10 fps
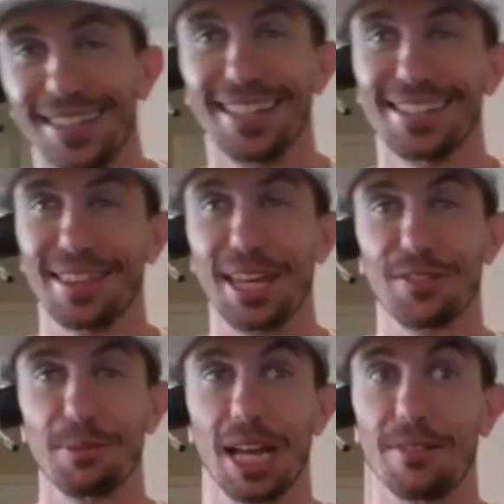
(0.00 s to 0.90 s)
that's a thing
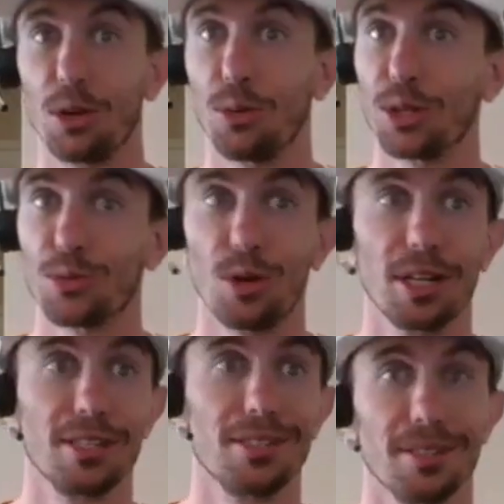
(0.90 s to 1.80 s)
for me. I've always
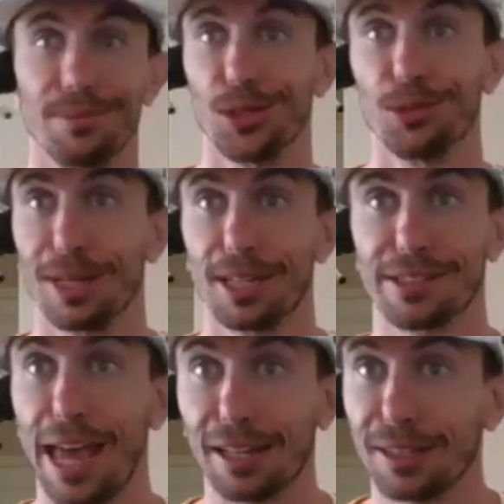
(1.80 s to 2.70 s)
wanted to do
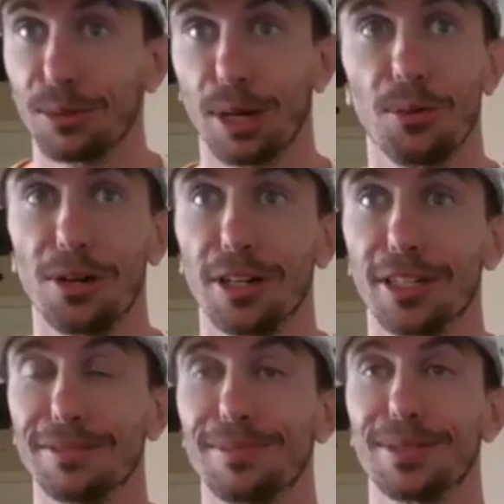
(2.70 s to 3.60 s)
exactly what I
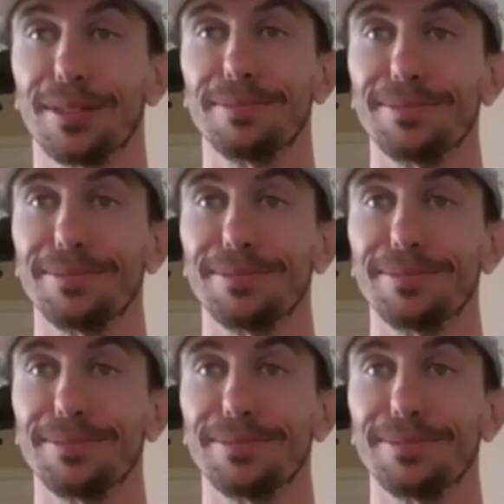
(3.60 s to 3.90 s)
wanted. So